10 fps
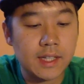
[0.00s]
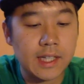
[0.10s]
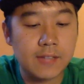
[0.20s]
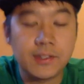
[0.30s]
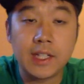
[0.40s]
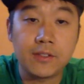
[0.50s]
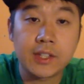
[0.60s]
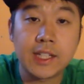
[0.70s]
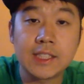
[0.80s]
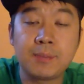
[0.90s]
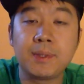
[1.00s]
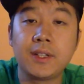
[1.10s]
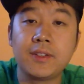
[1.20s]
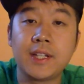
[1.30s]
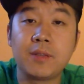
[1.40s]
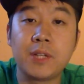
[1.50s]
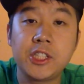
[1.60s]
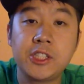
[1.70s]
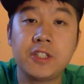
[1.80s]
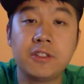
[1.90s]
and if it ever gets below that
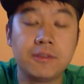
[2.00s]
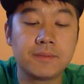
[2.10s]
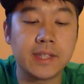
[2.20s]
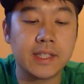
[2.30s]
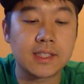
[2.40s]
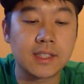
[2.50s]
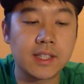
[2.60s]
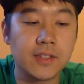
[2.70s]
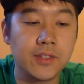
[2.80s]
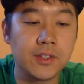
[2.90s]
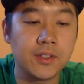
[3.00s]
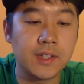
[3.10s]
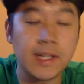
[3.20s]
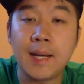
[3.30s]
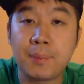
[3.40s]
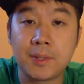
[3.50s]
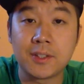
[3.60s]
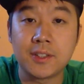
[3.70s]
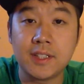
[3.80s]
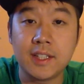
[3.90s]
ratio, it's going to give you an app
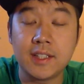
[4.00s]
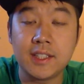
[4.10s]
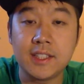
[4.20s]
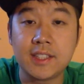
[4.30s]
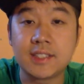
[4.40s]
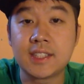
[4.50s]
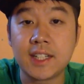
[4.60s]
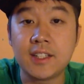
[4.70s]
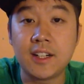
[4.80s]
alert, and then you can sign